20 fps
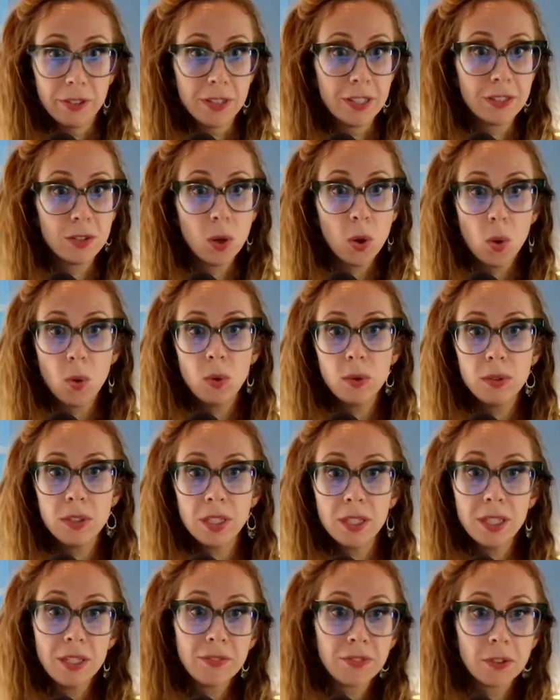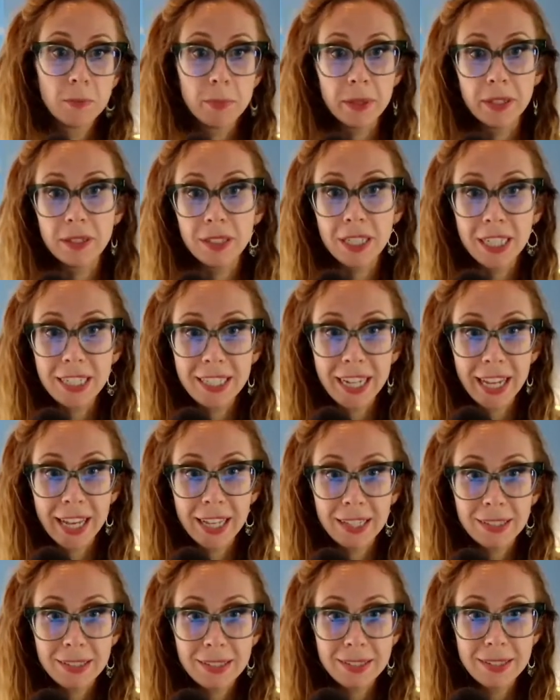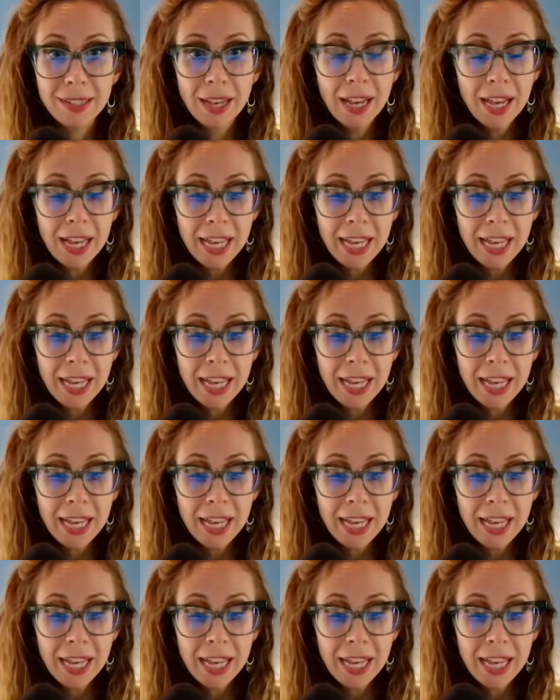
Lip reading: This whole deliverability dance